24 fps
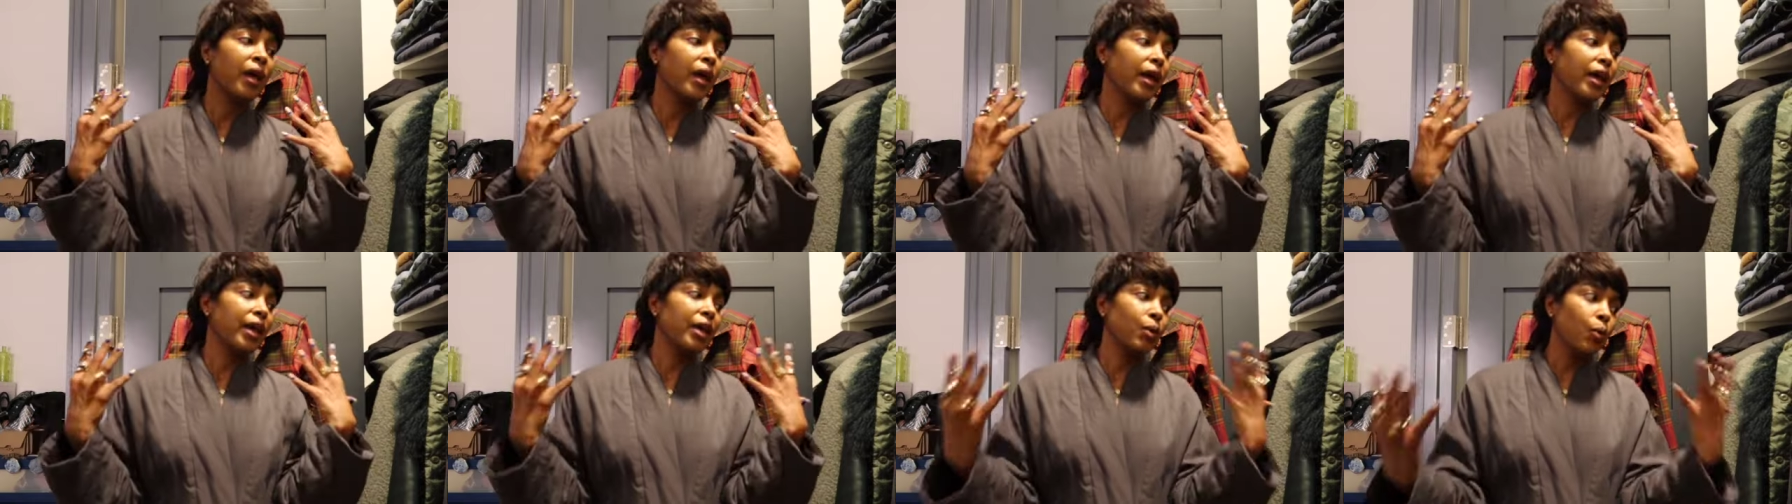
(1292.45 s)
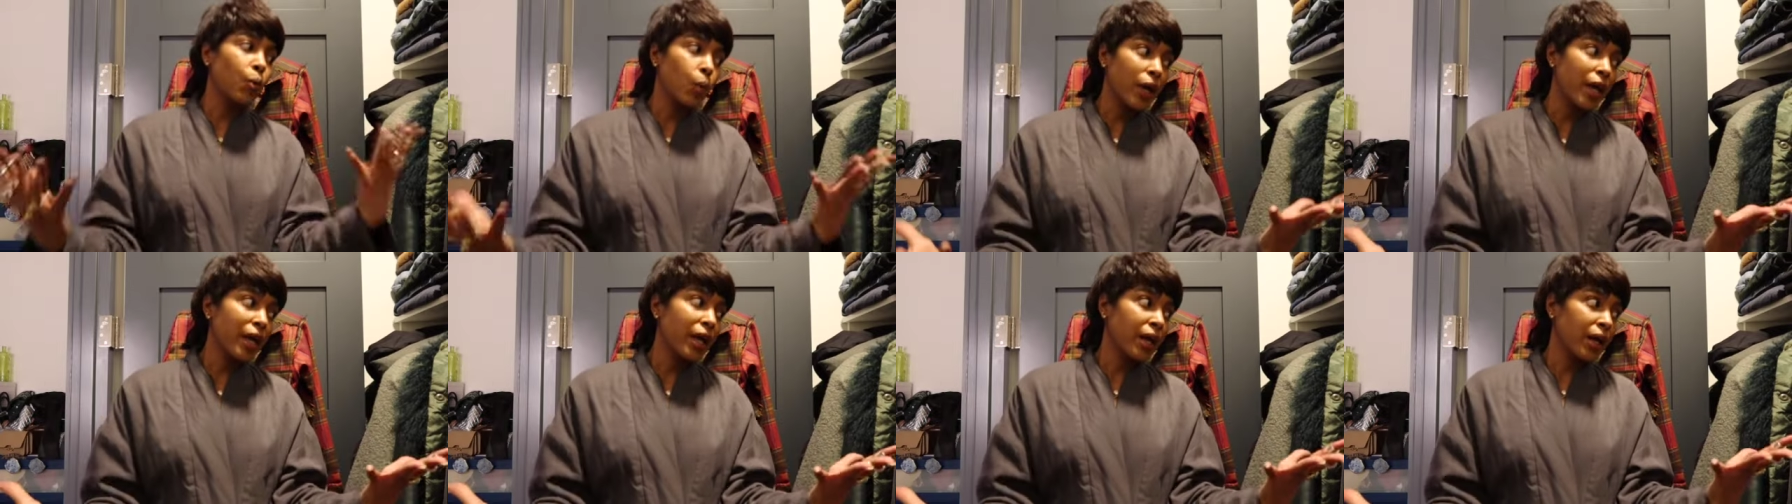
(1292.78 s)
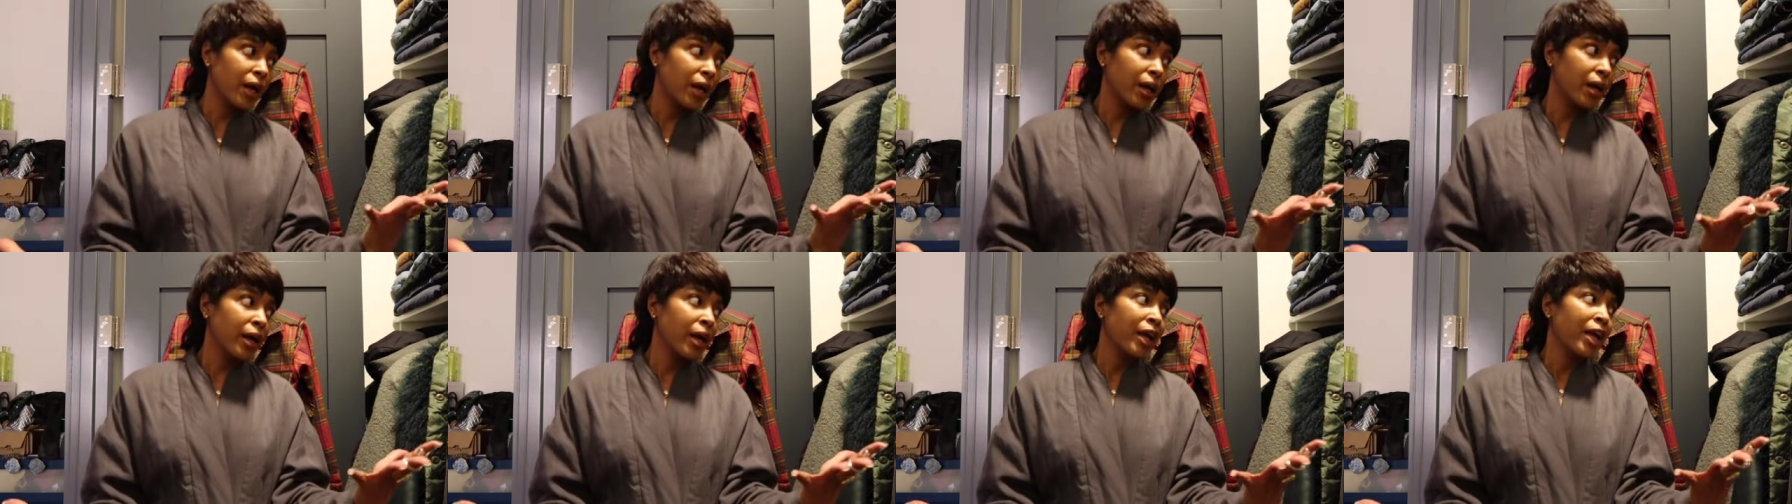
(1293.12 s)
and
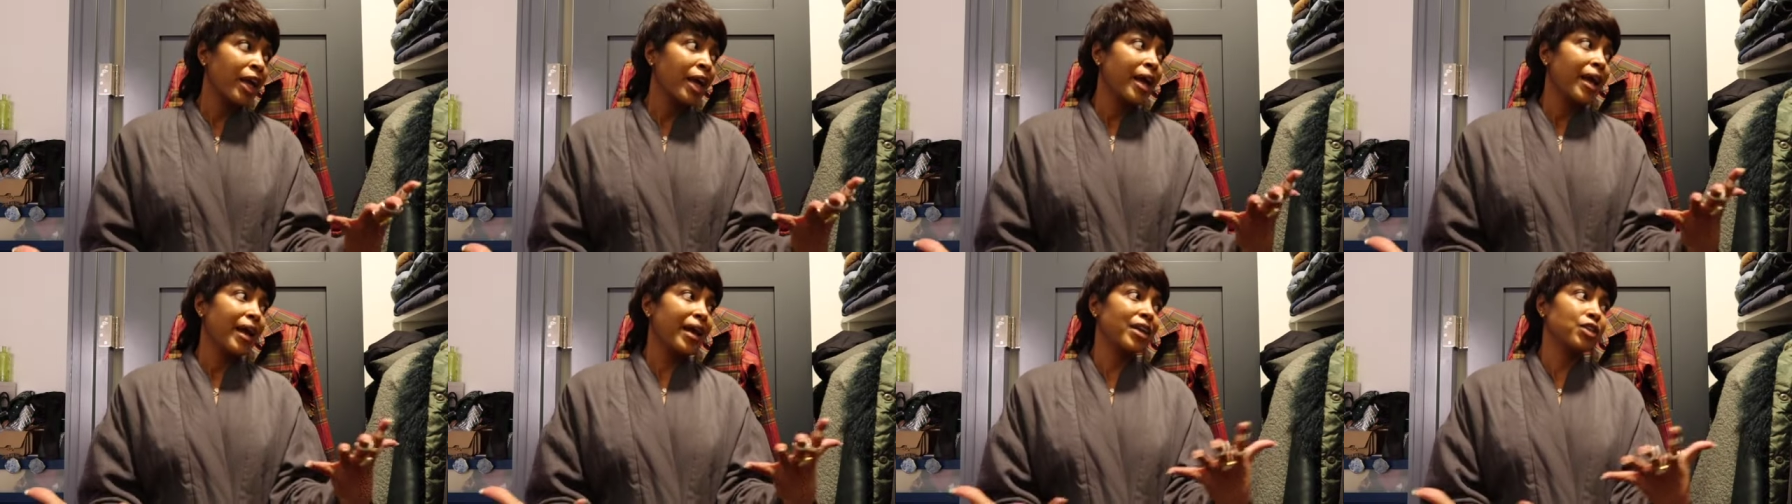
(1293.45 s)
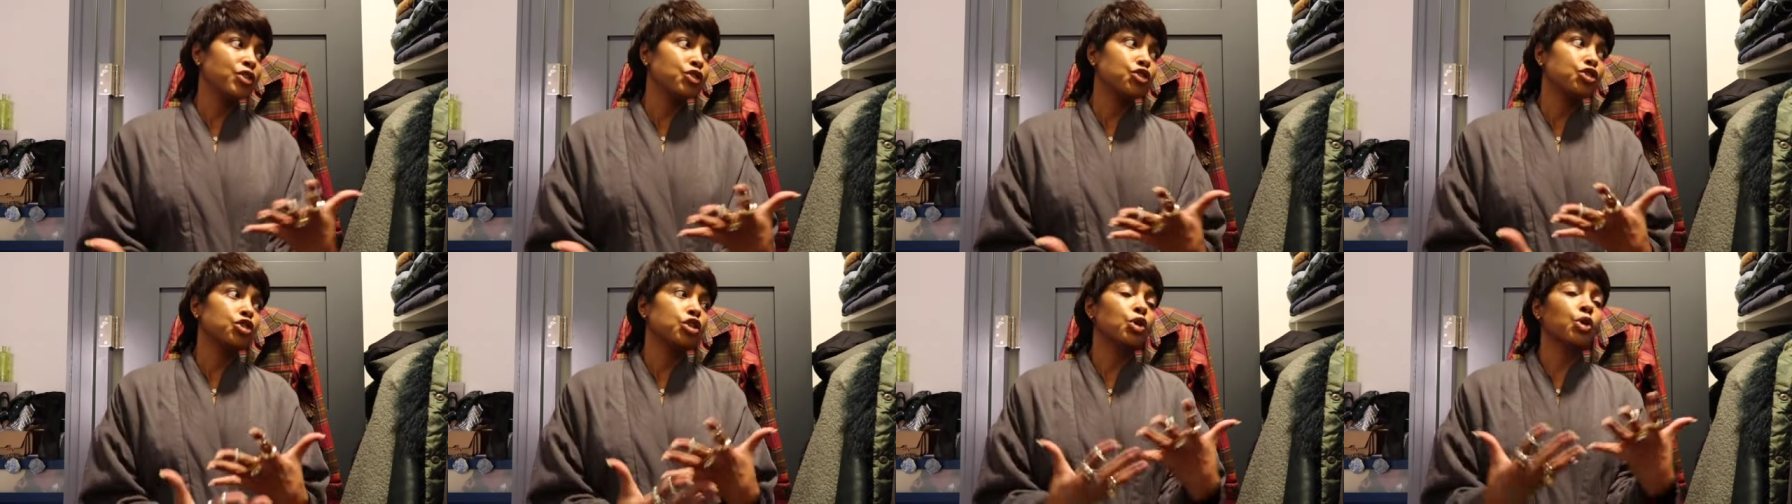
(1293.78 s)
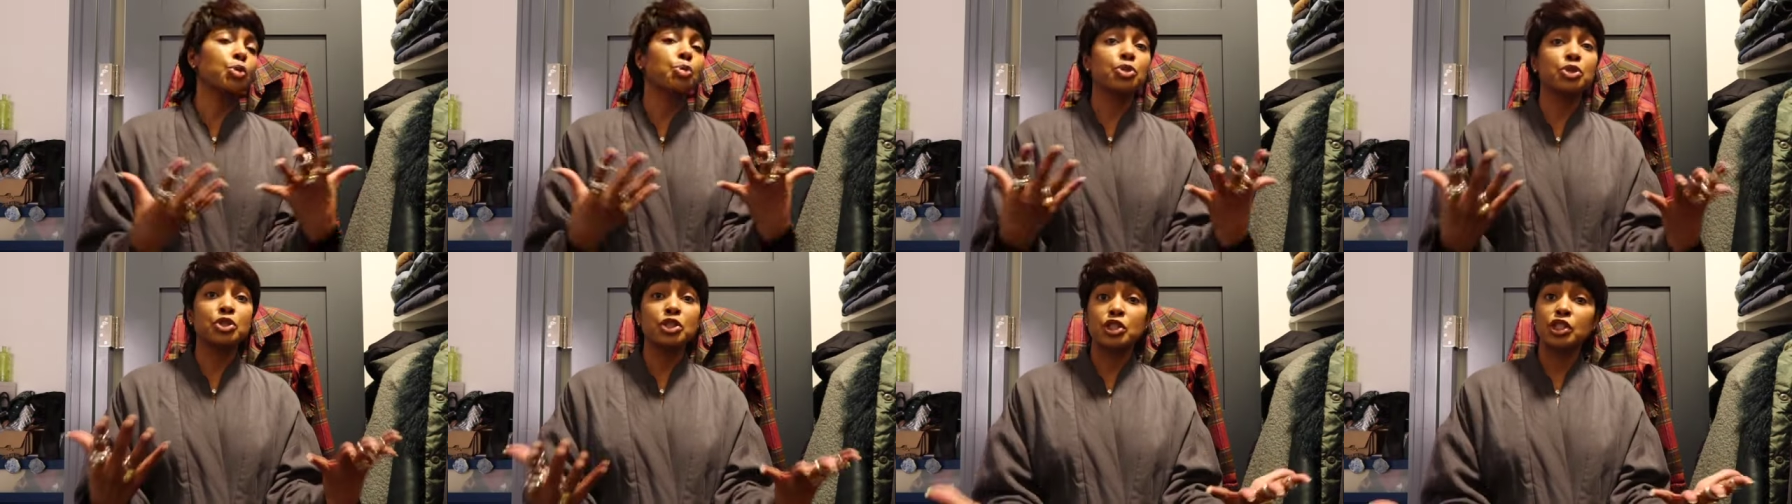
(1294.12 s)
where and show
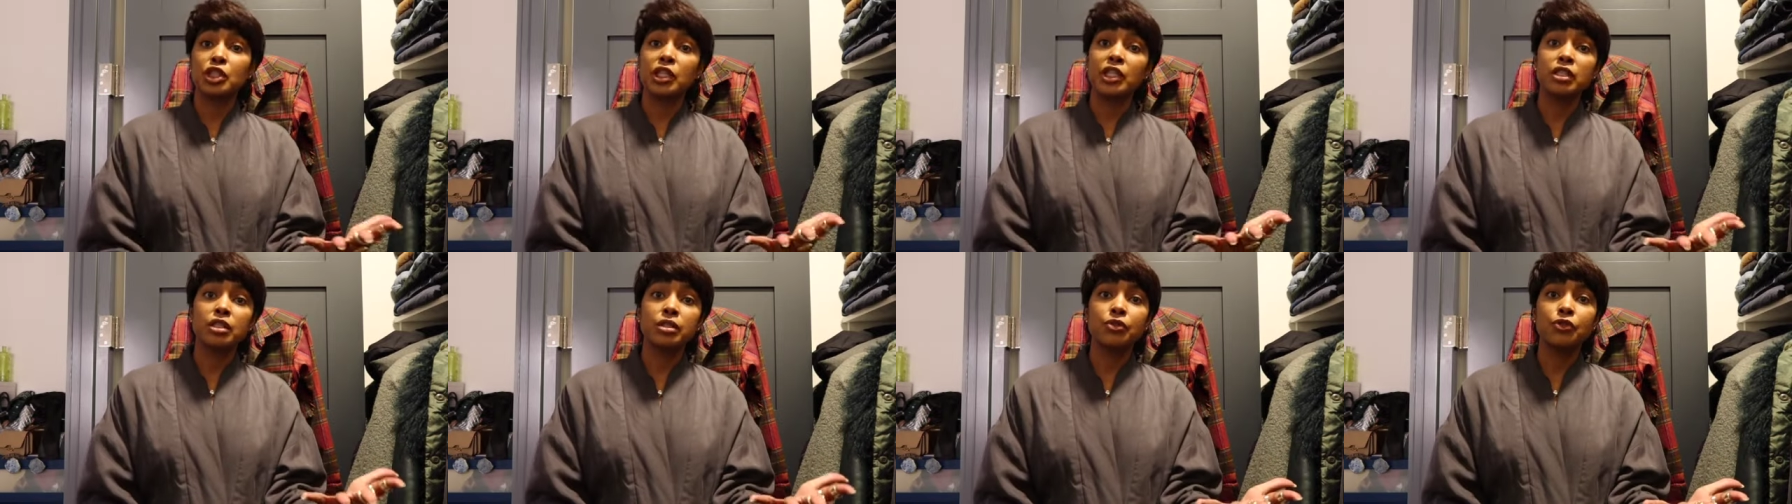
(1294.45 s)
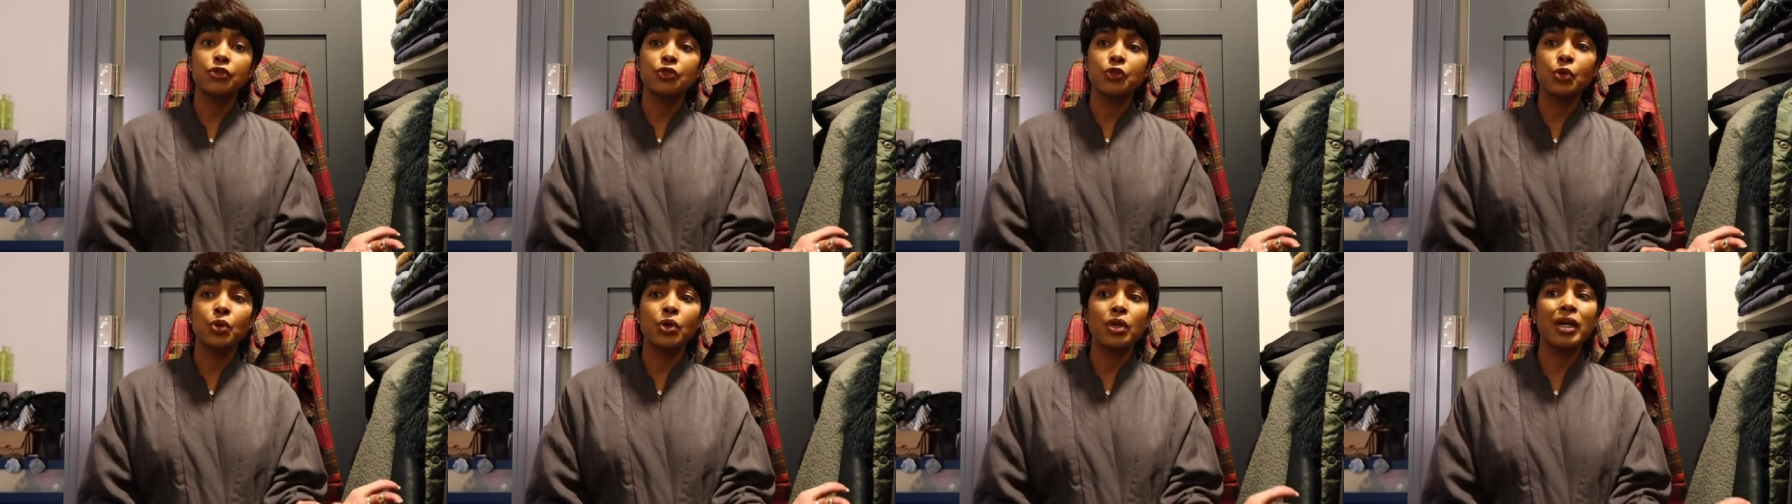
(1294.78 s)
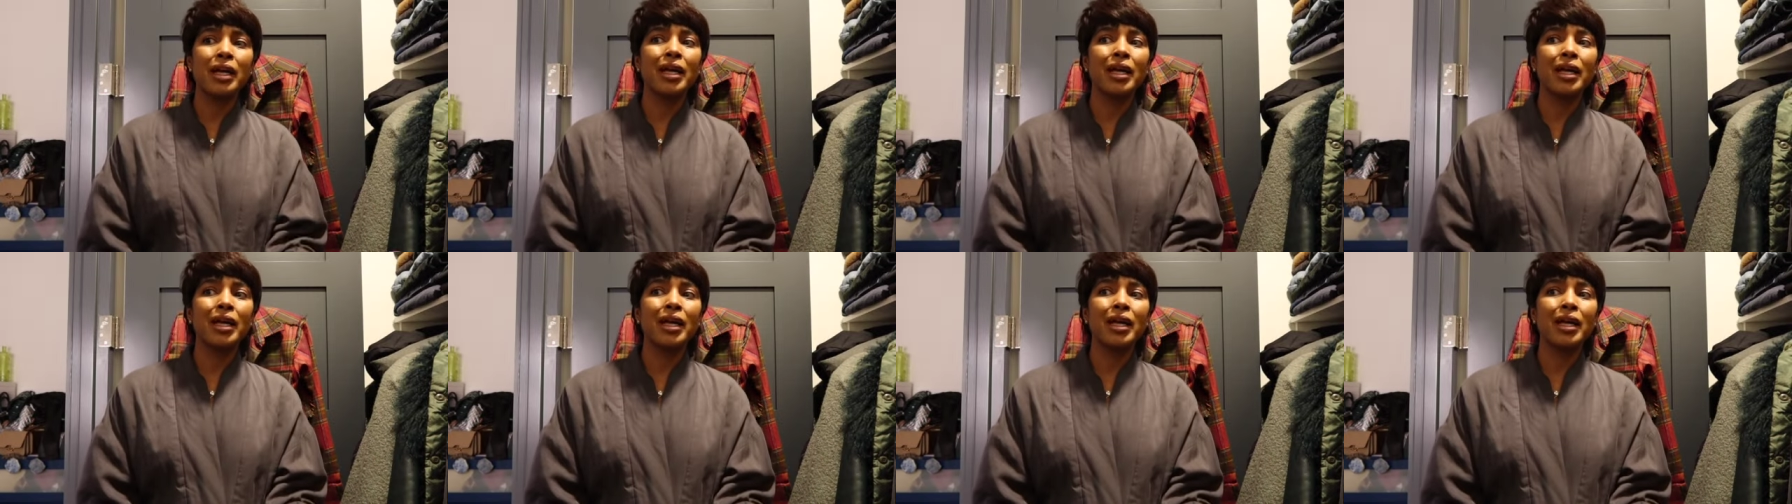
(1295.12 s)
appreciation for.